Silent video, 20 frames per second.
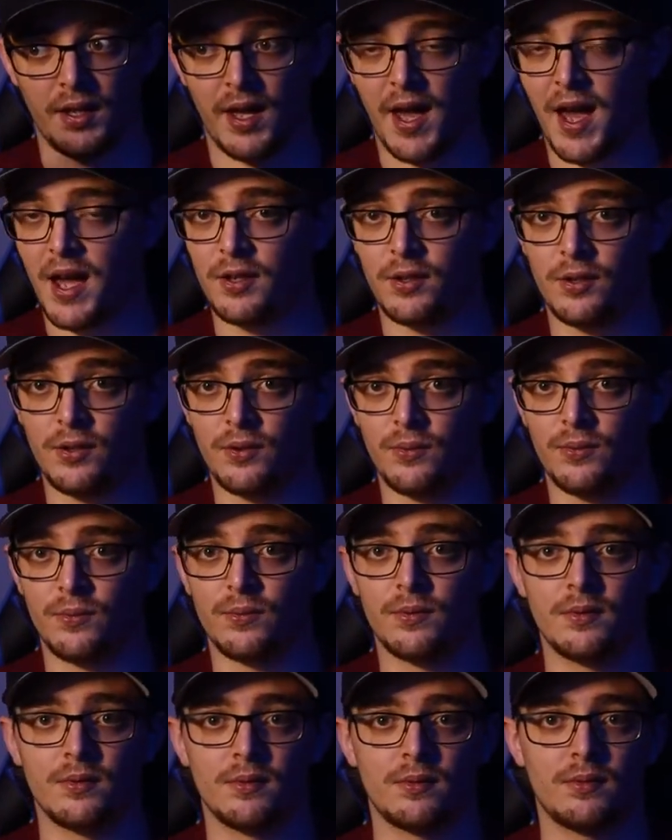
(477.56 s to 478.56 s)
At
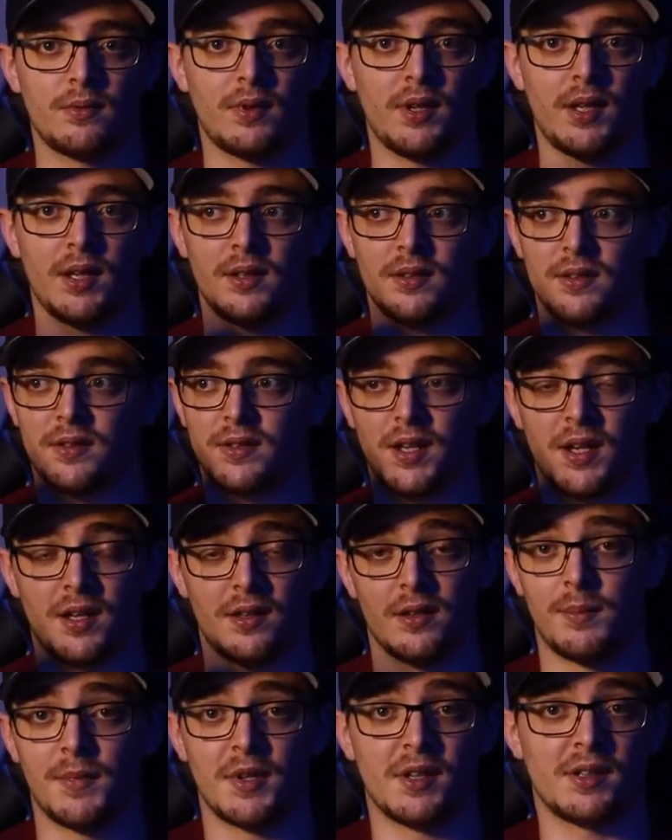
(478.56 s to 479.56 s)
noon, in say
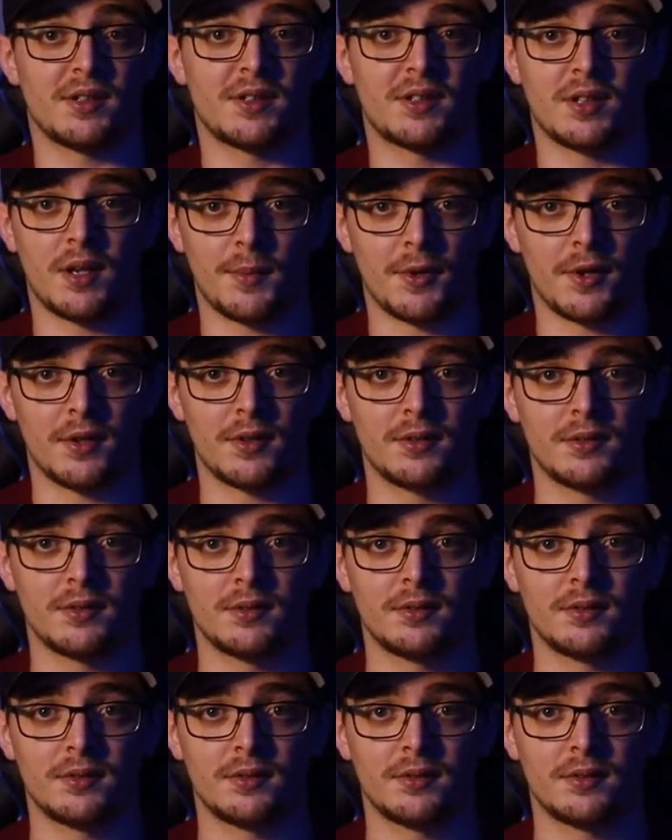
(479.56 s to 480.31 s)
the middle of summer,